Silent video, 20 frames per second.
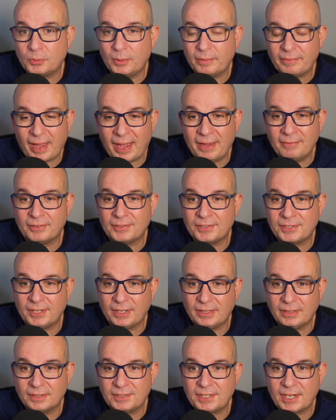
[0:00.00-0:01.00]
we've ever
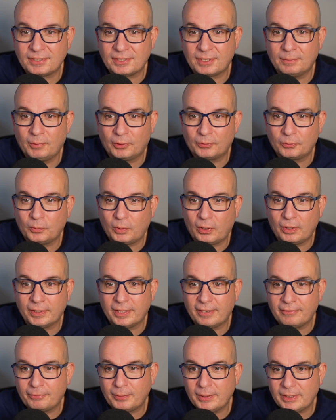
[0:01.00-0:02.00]
seen a Tesla Model Y.
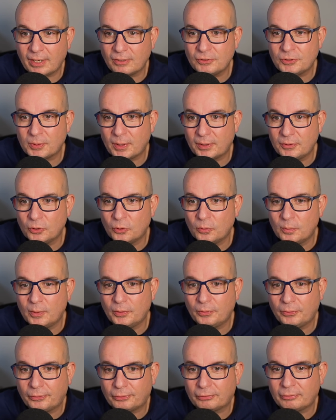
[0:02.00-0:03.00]
If we go to our
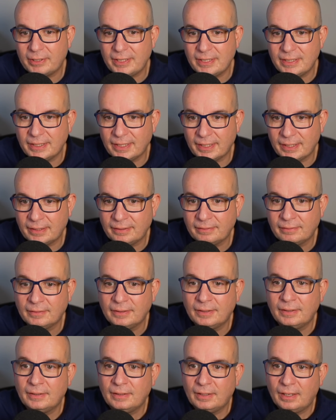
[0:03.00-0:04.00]
normal three-year,
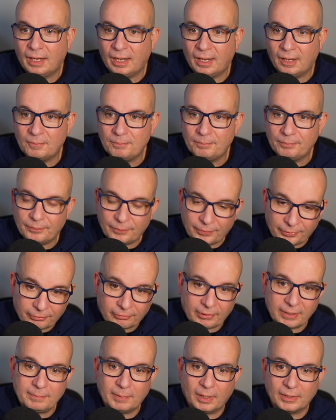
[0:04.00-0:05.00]
3
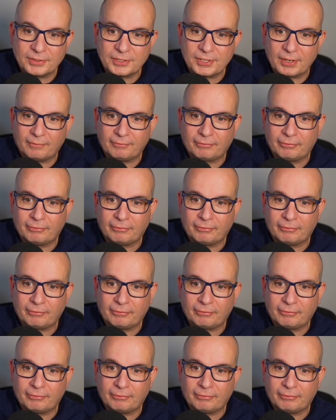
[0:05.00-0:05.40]
months up